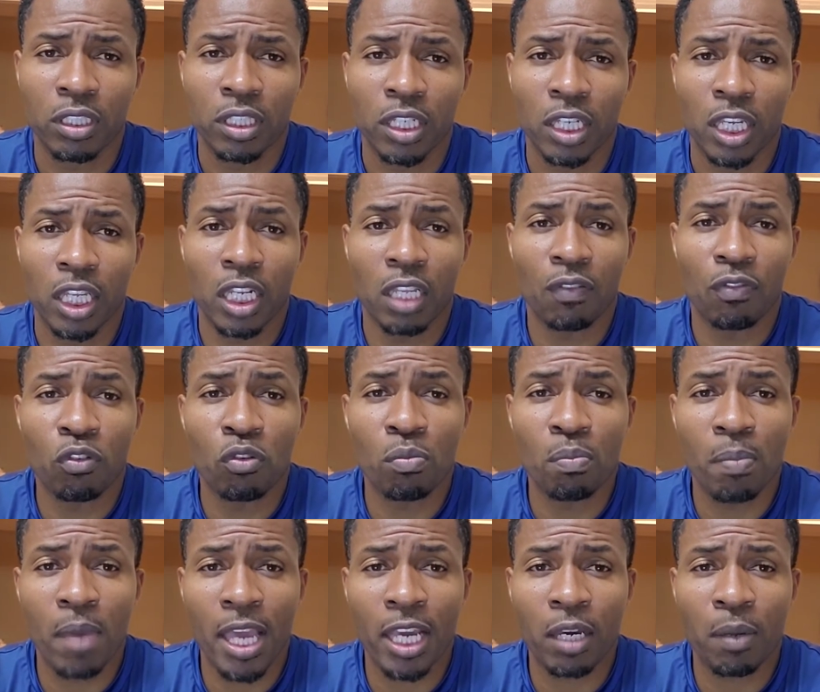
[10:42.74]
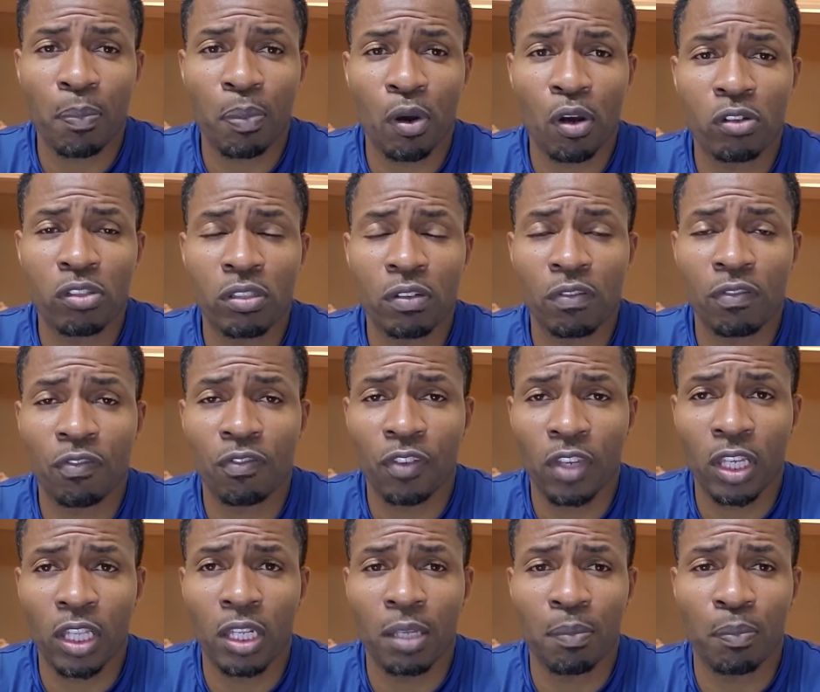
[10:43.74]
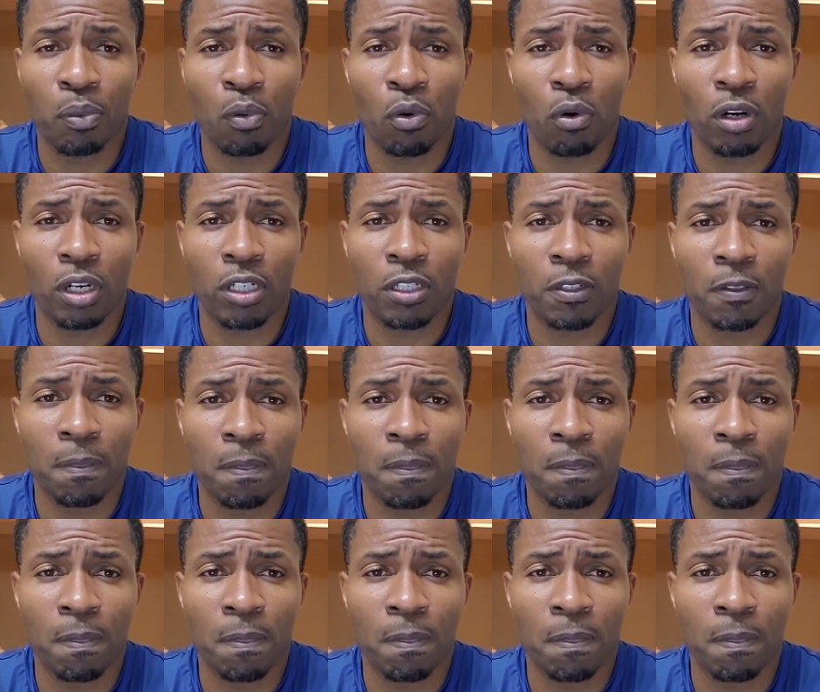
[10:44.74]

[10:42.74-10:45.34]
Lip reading: And if you make a person feel important,